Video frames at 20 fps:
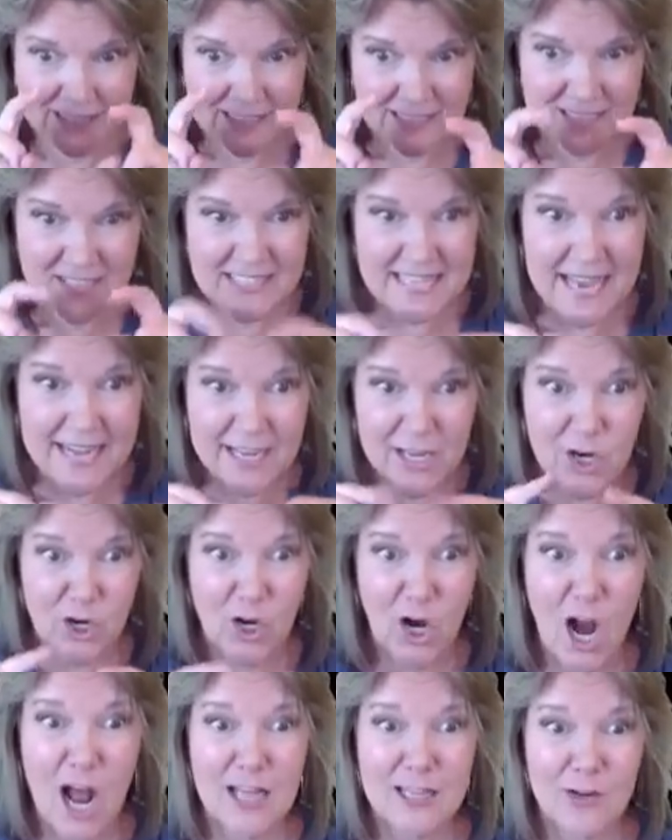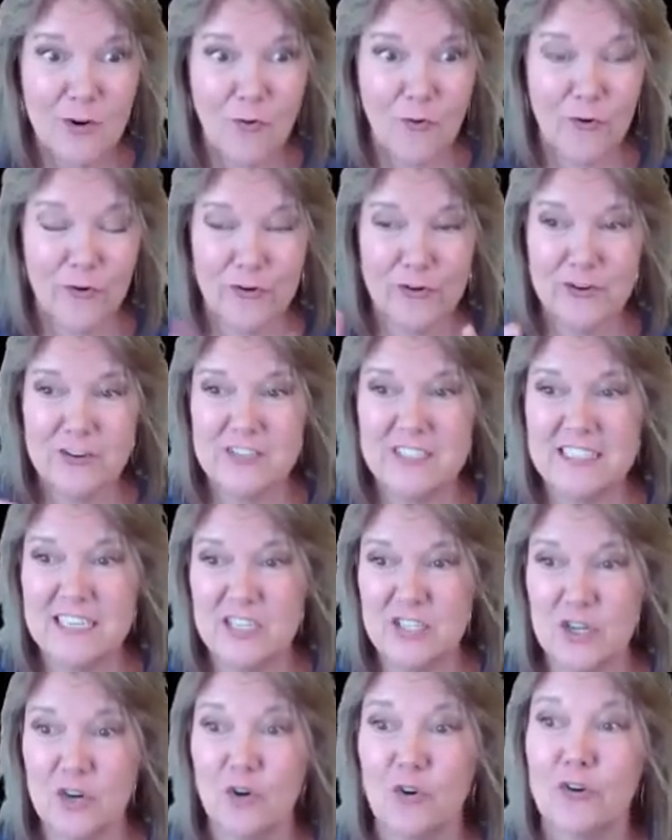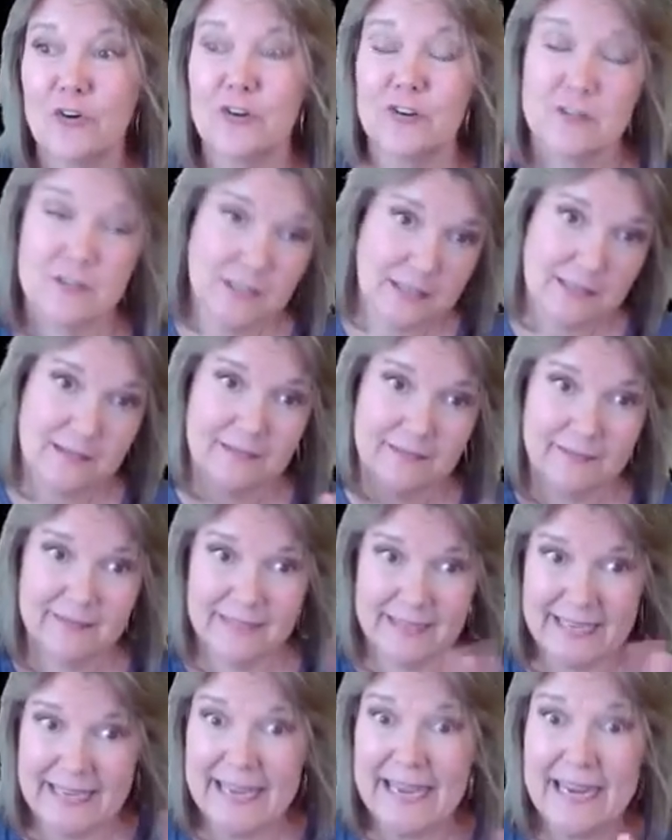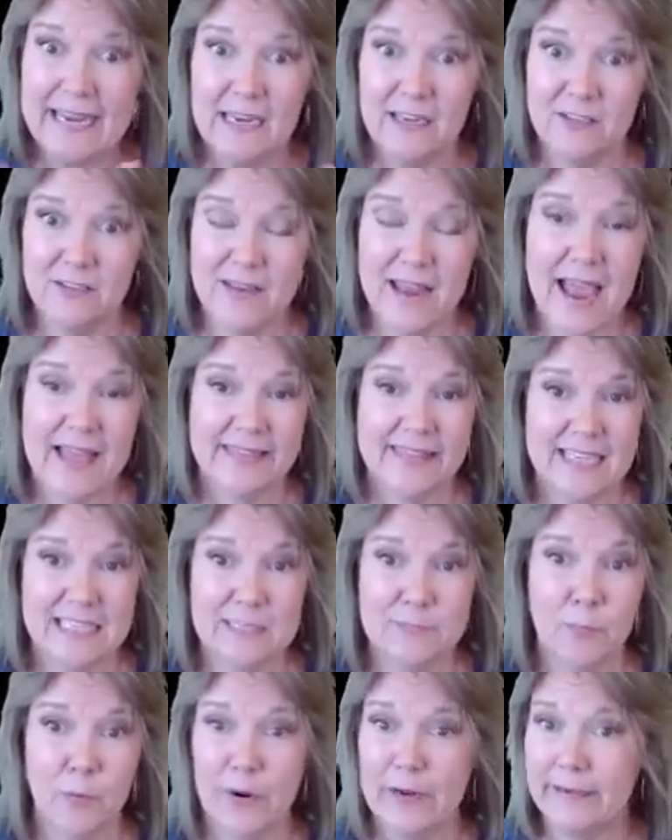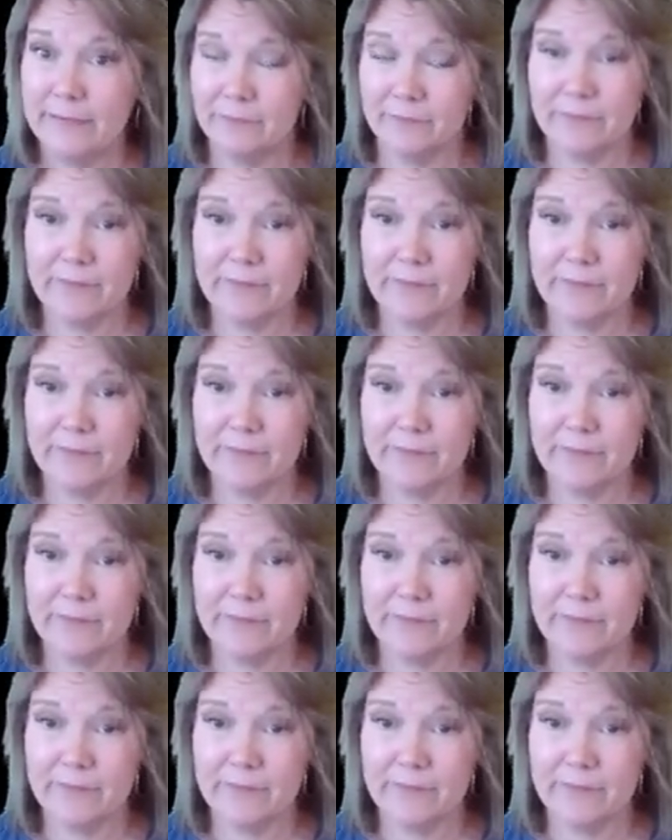setting your color order, your stitching orders key at this point.